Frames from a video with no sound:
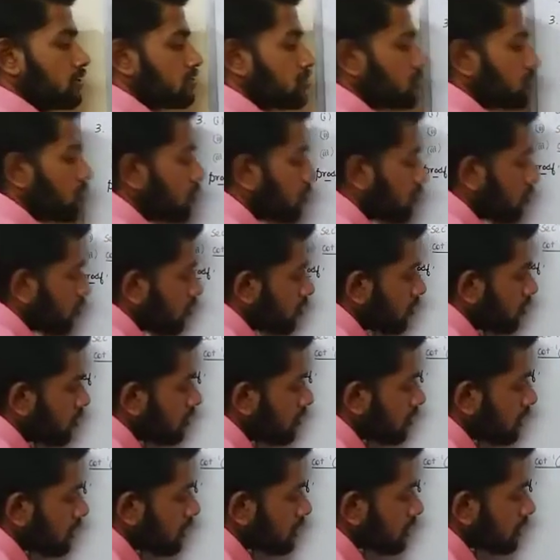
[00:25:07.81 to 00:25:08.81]
So
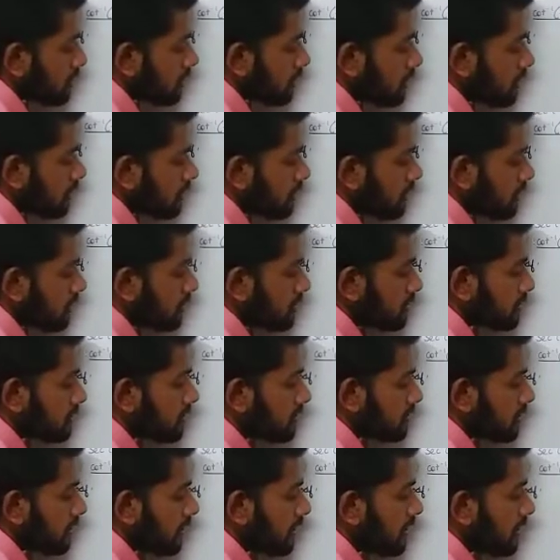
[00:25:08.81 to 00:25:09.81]
it
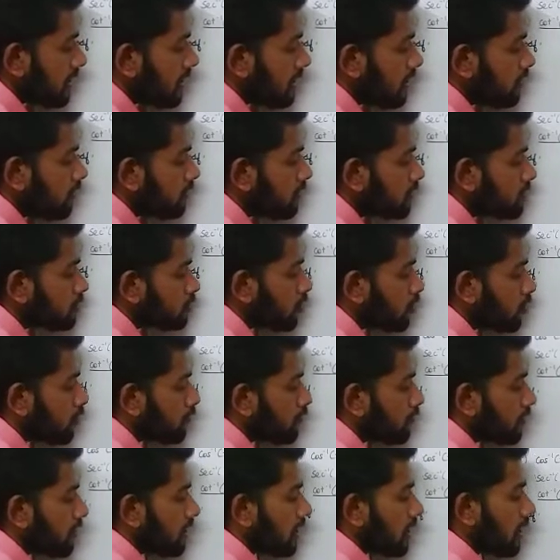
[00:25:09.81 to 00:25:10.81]
is secant inverse of
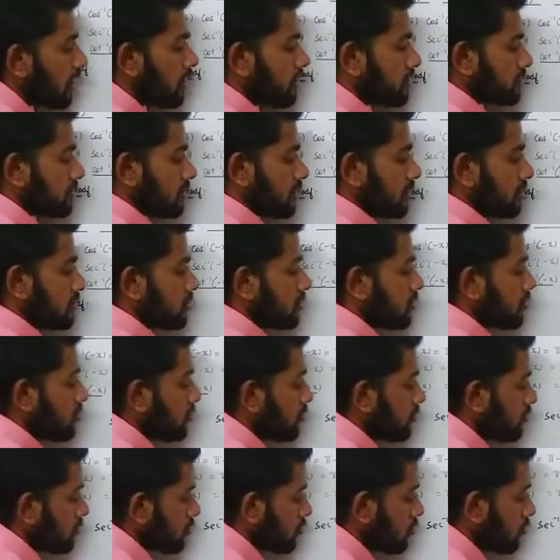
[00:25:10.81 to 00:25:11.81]
x is
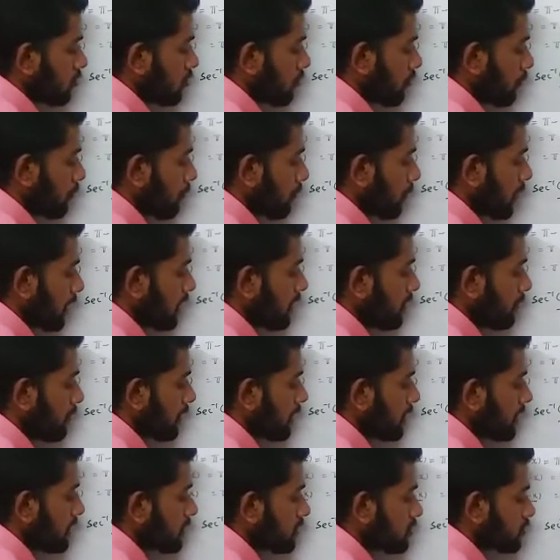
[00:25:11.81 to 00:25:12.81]
equal to pi
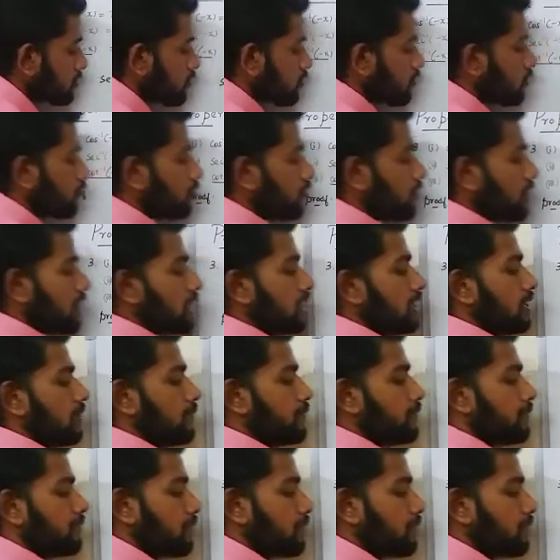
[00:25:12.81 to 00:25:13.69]
minus y,